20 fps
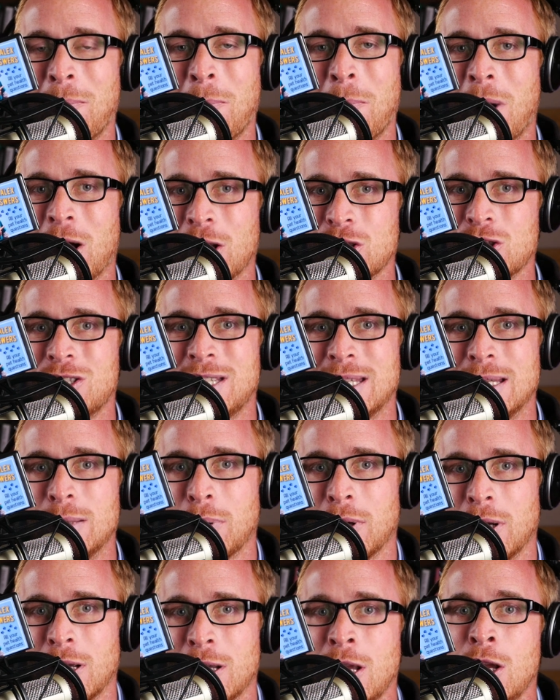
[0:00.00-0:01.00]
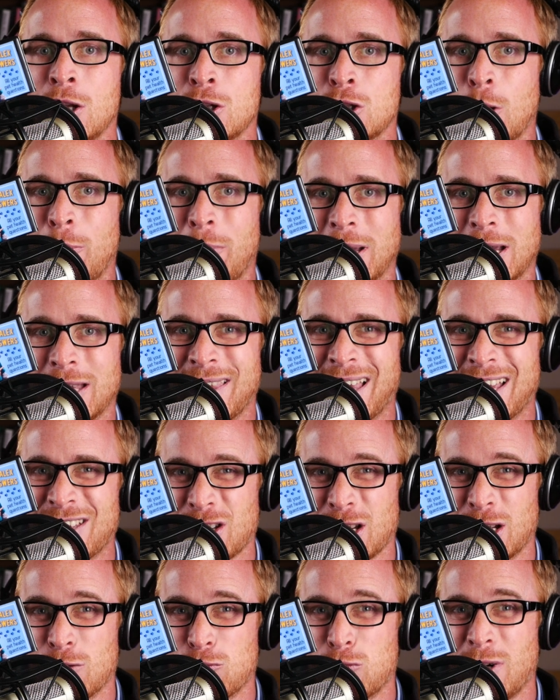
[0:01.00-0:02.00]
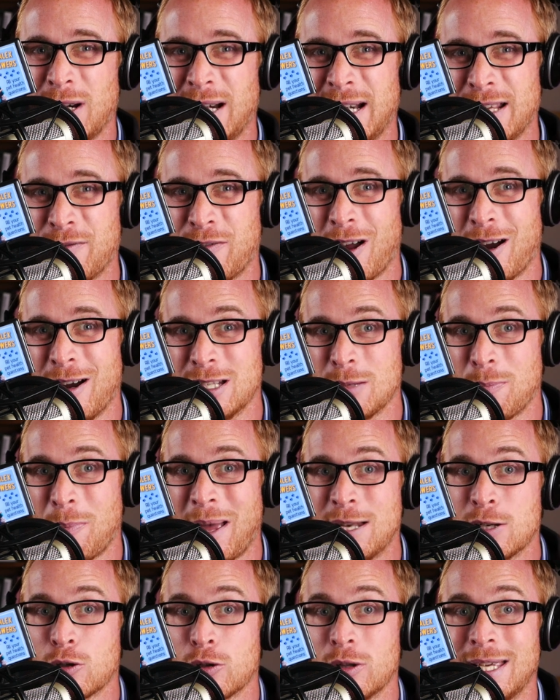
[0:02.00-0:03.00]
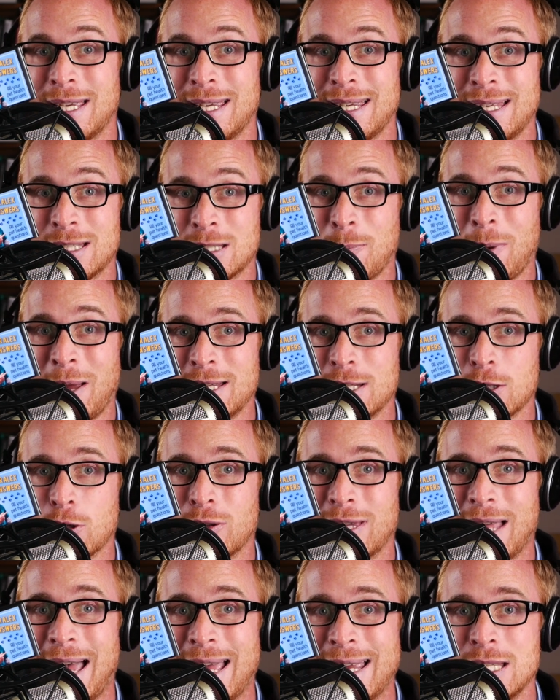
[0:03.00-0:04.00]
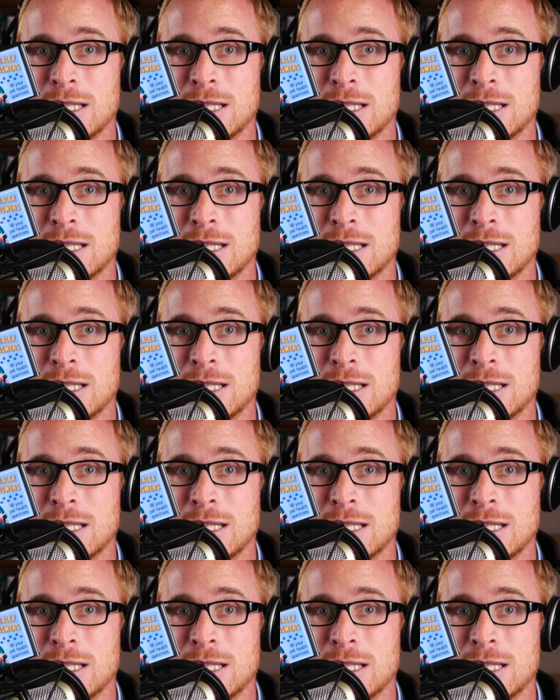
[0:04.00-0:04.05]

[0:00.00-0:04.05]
much deeper topic, and that's going to really vary depending on that